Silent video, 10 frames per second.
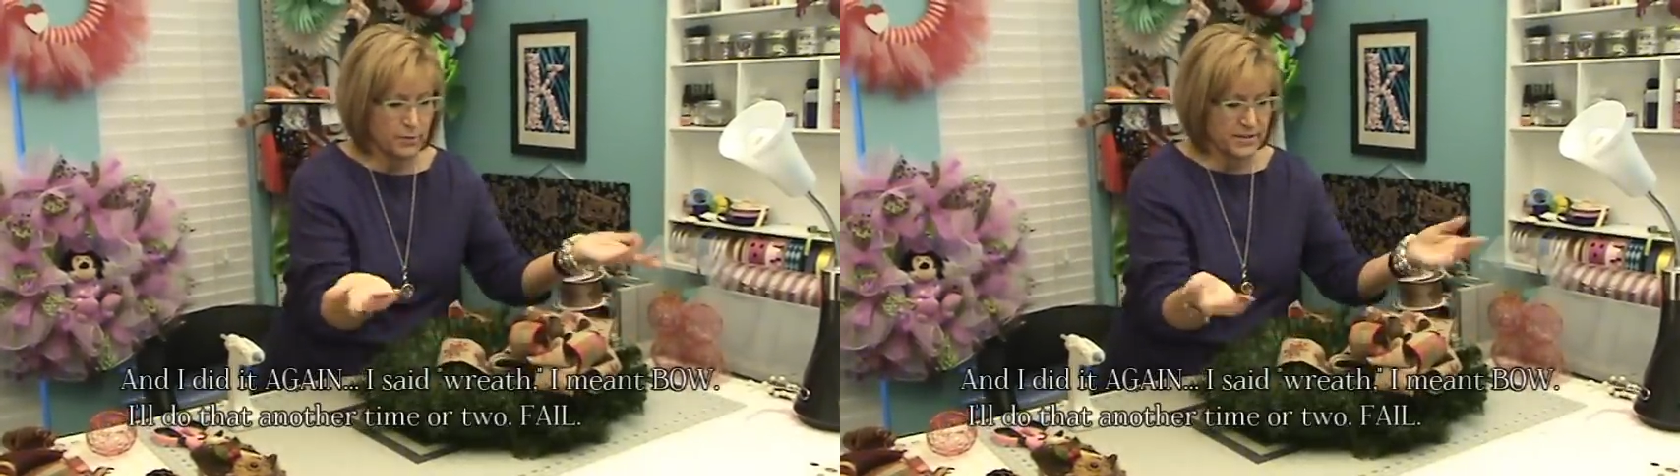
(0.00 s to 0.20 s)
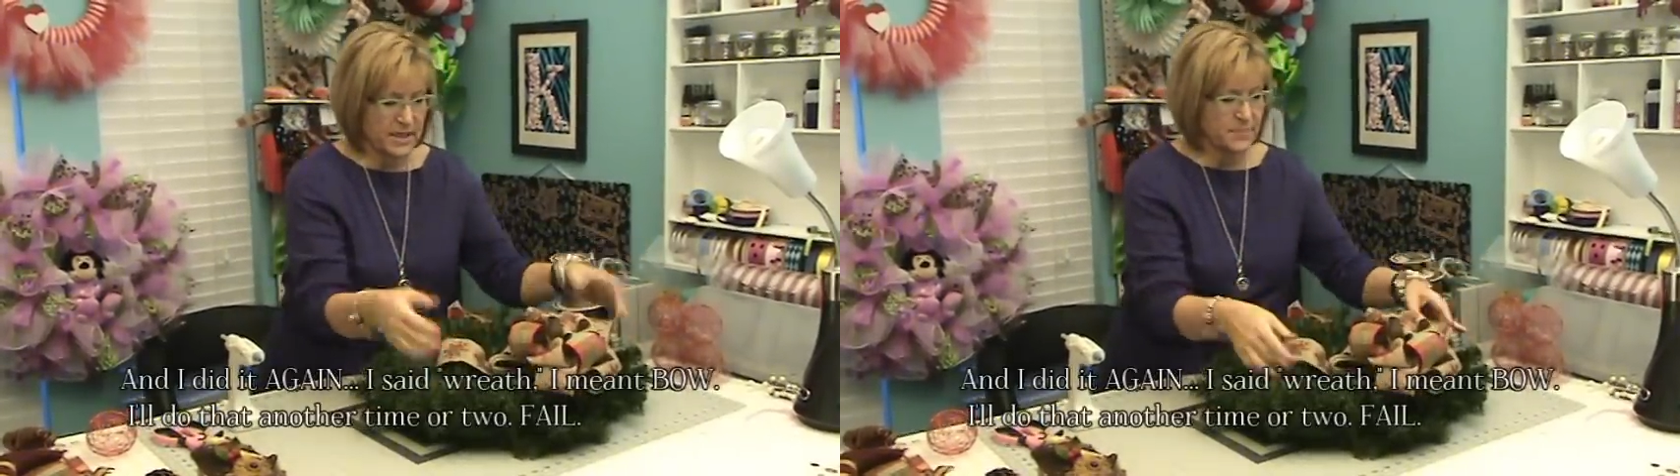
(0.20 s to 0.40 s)

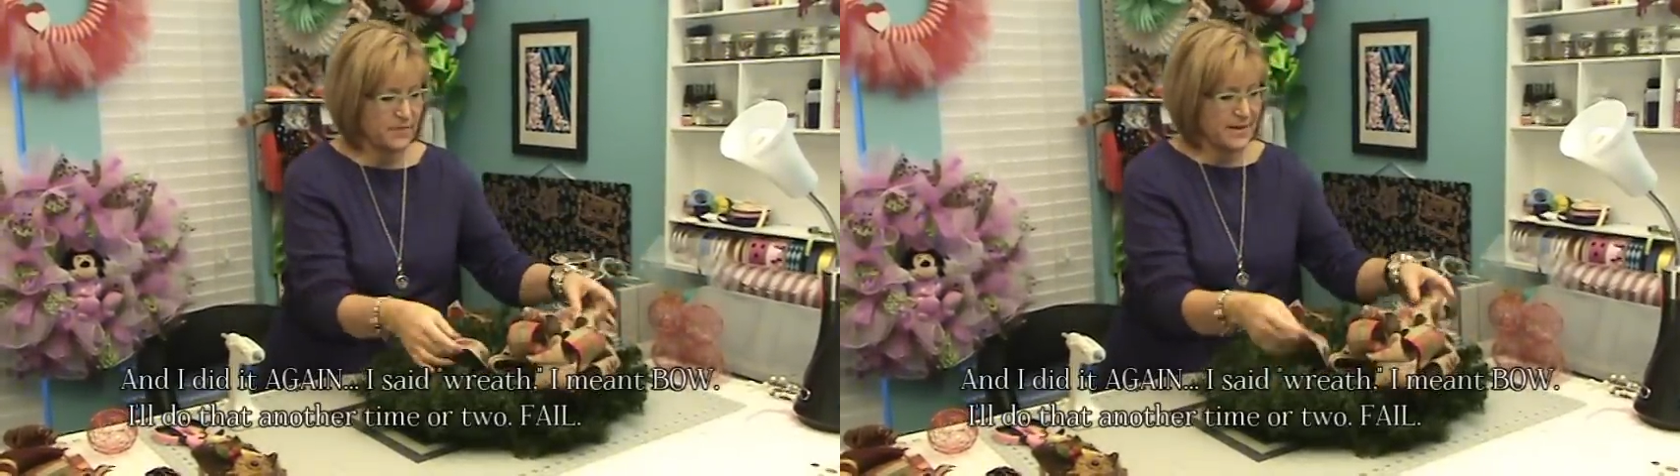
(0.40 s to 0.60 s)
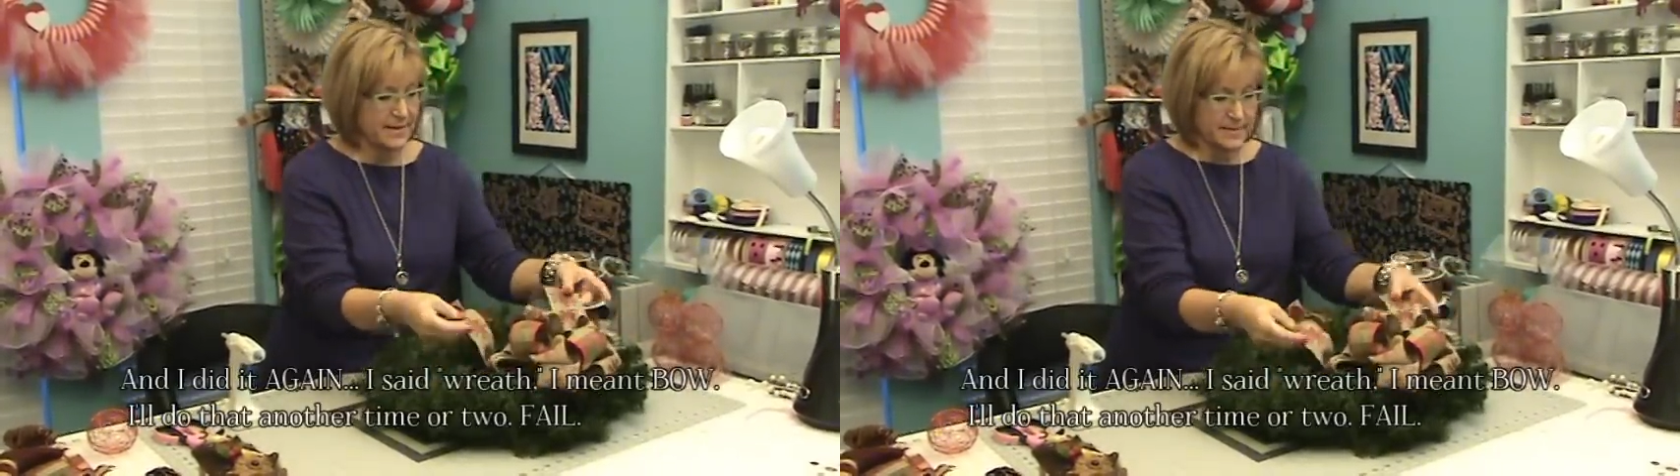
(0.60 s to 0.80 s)
perceive
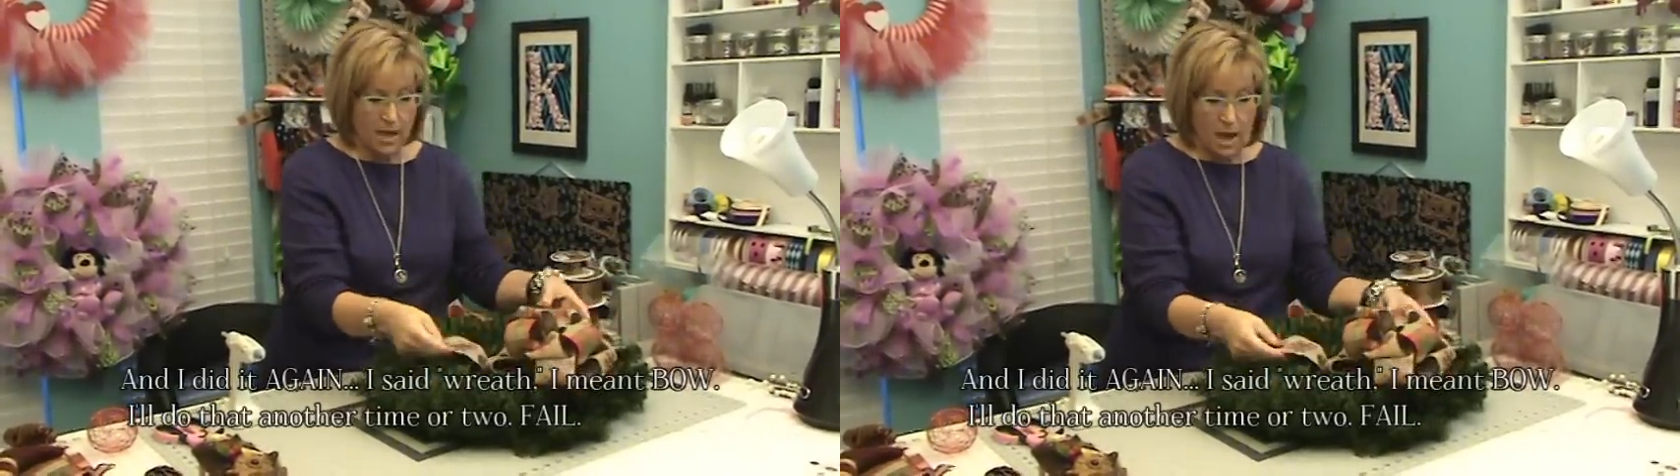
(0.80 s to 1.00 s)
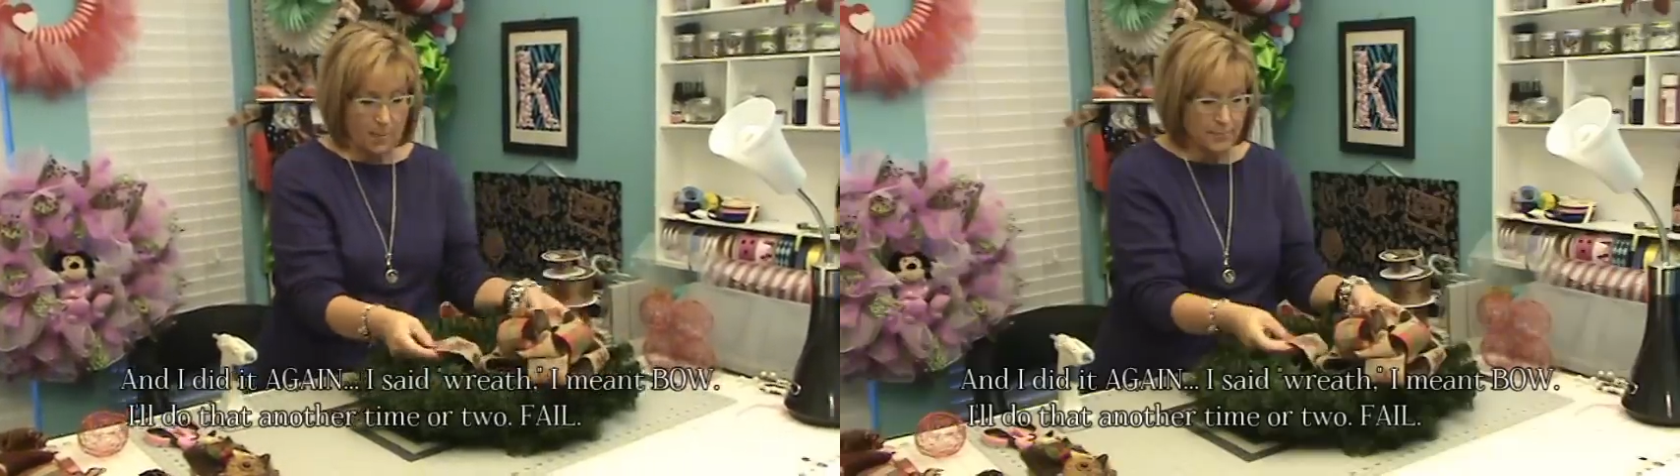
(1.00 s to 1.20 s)
to be the
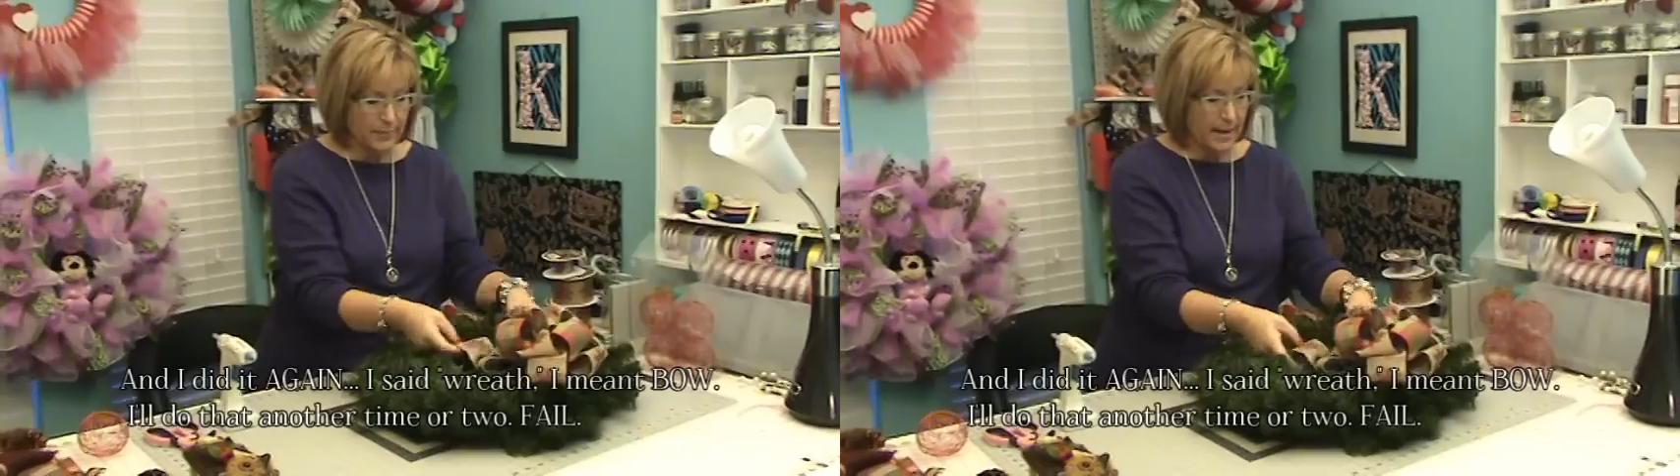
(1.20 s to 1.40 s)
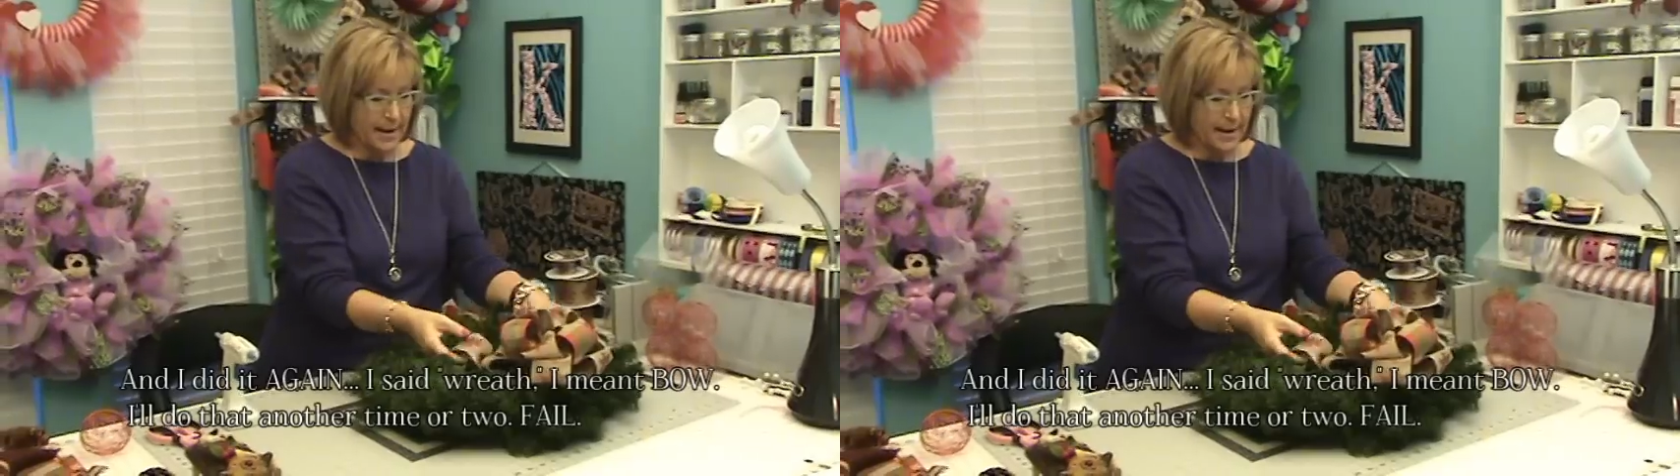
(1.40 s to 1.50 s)
top